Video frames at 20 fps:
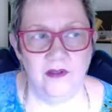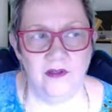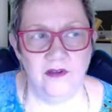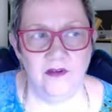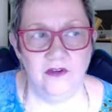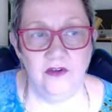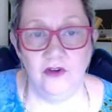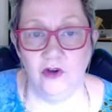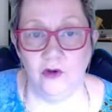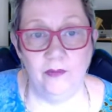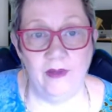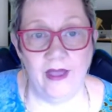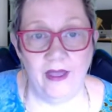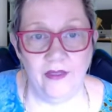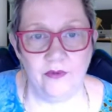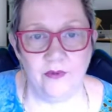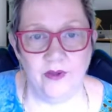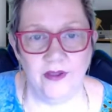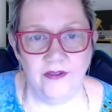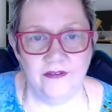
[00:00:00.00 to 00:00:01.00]
neural
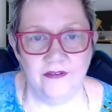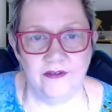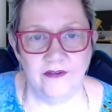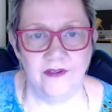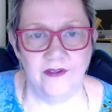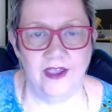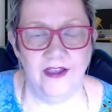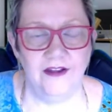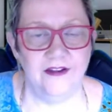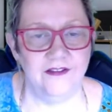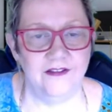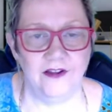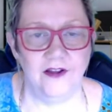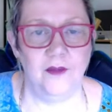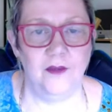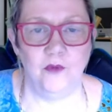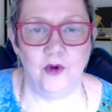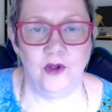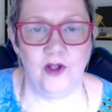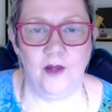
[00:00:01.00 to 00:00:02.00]
pathways, okay? And it's a
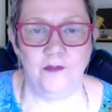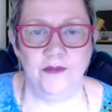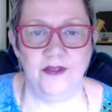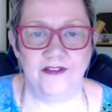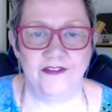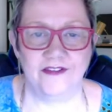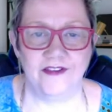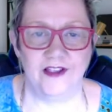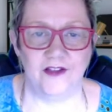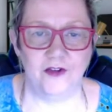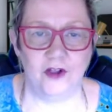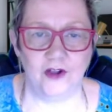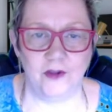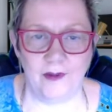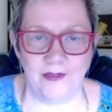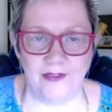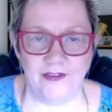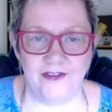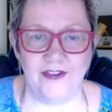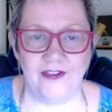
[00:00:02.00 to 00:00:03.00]
lot more complex because I talk
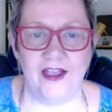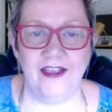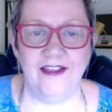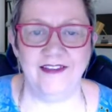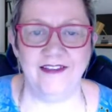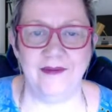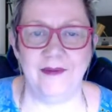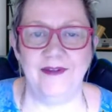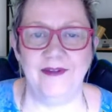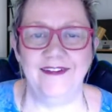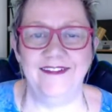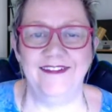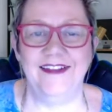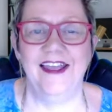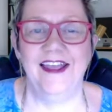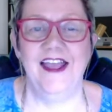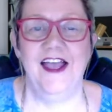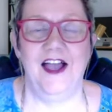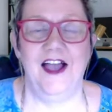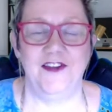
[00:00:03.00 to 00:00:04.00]
about the science about it.
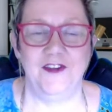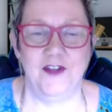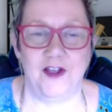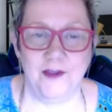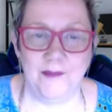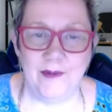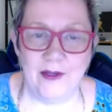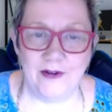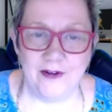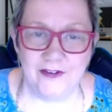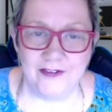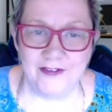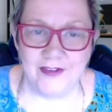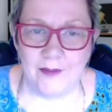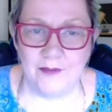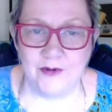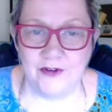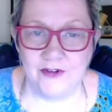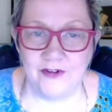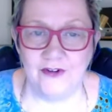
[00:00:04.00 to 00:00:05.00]
I talk about our
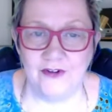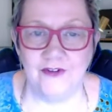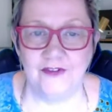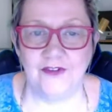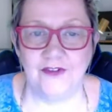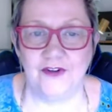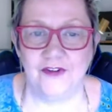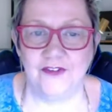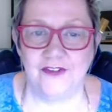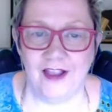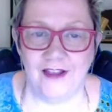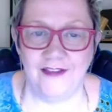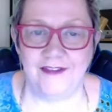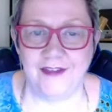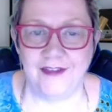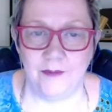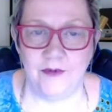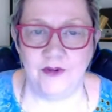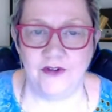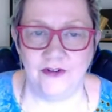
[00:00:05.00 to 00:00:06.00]
saboteurs. There are 10
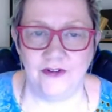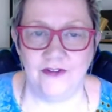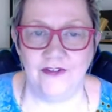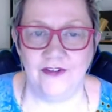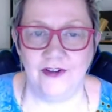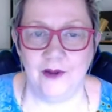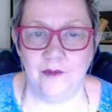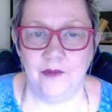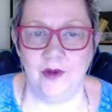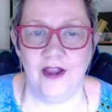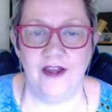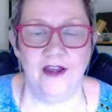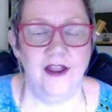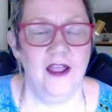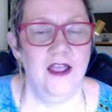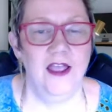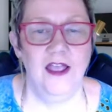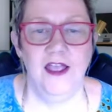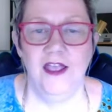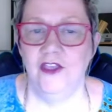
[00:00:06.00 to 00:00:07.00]
saboteurs in our brain.
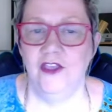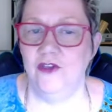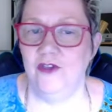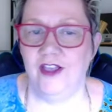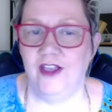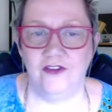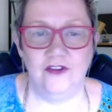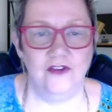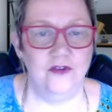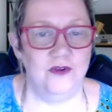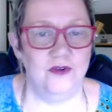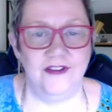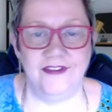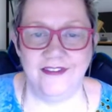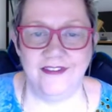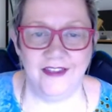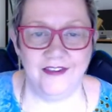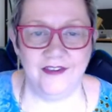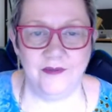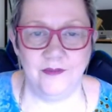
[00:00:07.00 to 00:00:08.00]
You get to do an
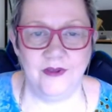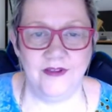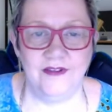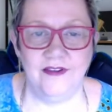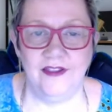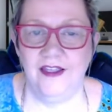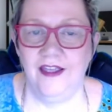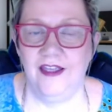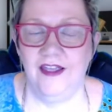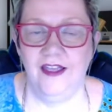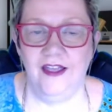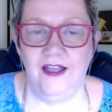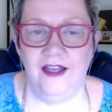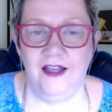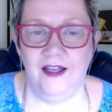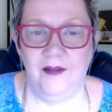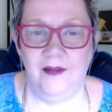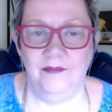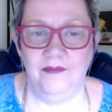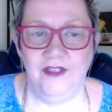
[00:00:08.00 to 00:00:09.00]
assessment.
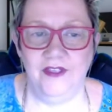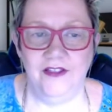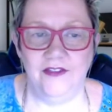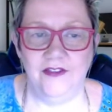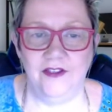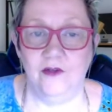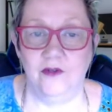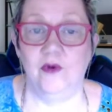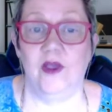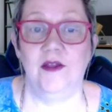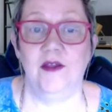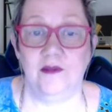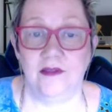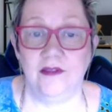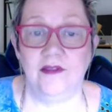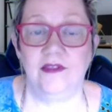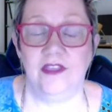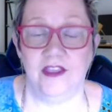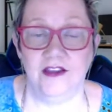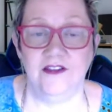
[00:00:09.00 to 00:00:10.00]
It's a great
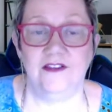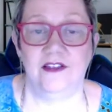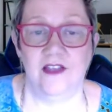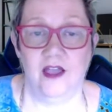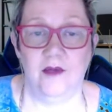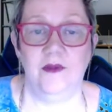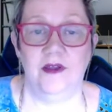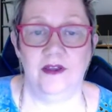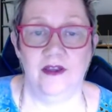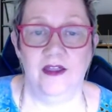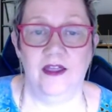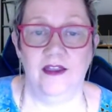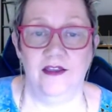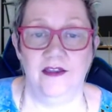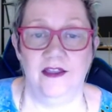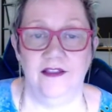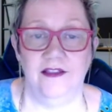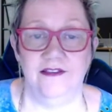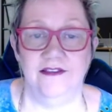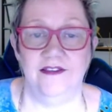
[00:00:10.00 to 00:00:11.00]
thing to come
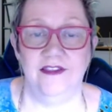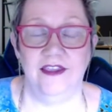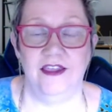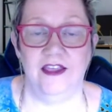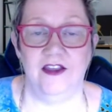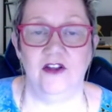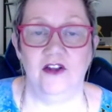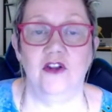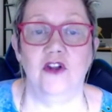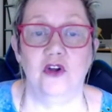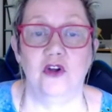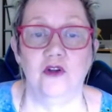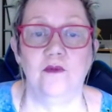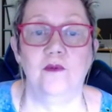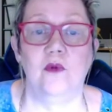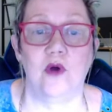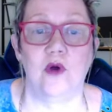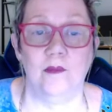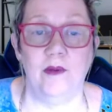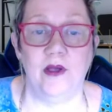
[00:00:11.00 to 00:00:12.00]
and see and learn
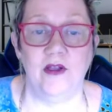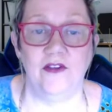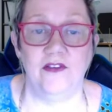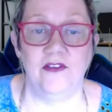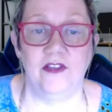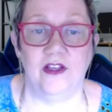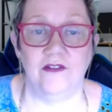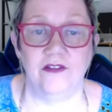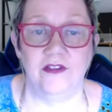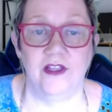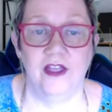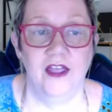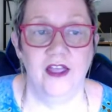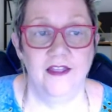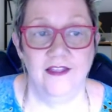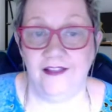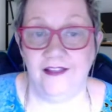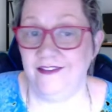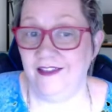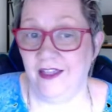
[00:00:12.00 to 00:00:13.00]
more about yourselves.
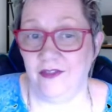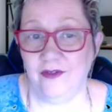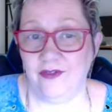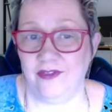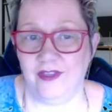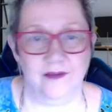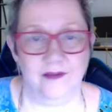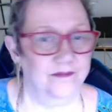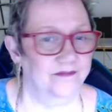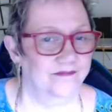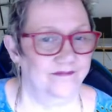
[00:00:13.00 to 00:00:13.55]
That's the other thing,